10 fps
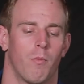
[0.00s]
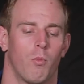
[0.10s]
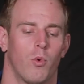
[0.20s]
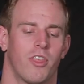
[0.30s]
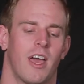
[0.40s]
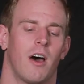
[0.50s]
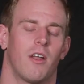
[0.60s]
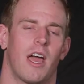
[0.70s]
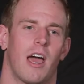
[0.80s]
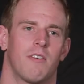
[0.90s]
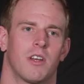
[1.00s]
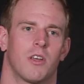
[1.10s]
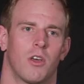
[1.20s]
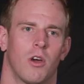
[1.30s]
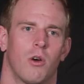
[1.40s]
without having to
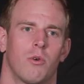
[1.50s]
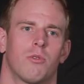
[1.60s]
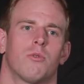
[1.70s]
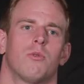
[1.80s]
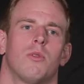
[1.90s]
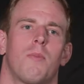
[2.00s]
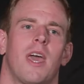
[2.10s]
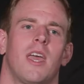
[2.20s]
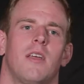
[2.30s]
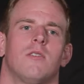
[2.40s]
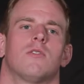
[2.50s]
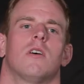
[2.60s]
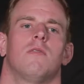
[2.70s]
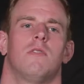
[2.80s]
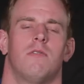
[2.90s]
go through the pains
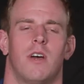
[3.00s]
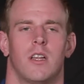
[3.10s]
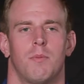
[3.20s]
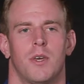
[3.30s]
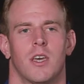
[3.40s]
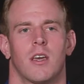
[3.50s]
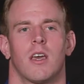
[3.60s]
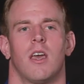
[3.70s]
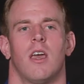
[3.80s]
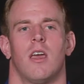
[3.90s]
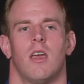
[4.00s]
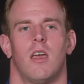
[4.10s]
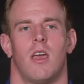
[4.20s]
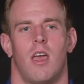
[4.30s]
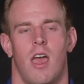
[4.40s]
of developing
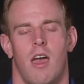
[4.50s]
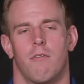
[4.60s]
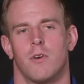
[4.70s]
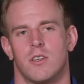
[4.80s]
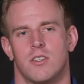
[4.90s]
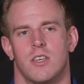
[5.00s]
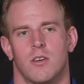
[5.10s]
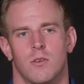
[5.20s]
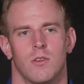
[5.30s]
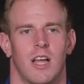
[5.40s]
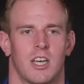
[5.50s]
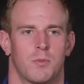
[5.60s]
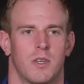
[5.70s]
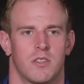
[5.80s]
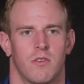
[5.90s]
every single last
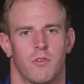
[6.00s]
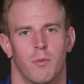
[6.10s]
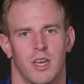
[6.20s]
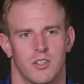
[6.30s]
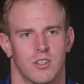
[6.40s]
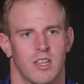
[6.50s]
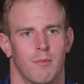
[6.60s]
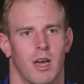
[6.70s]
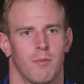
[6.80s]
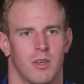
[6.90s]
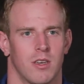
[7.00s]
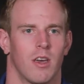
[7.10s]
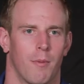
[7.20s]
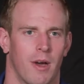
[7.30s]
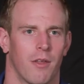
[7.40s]
piece of information that might be
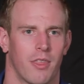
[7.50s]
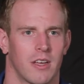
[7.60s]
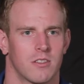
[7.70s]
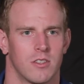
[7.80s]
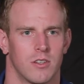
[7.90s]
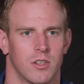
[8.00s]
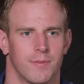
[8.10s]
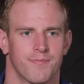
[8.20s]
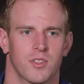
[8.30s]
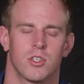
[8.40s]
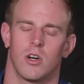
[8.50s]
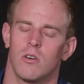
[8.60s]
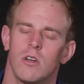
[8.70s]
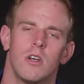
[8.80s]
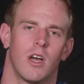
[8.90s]
about that cylinder. So
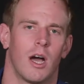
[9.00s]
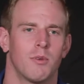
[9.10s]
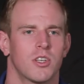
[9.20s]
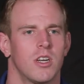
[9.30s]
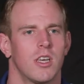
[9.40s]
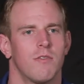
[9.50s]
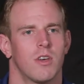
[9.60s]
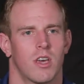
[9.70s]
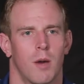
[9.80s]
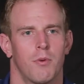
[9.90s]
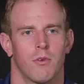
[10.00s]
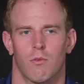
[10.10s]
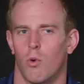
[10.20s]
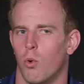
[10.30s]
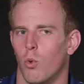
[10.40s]
I'm just going to give you a couple
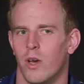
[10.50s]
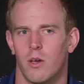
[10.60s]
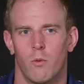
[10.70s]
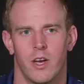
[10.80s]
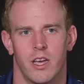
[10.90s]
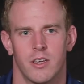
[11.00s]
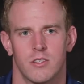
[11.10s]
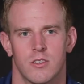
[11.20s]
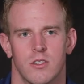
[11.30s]
quick ways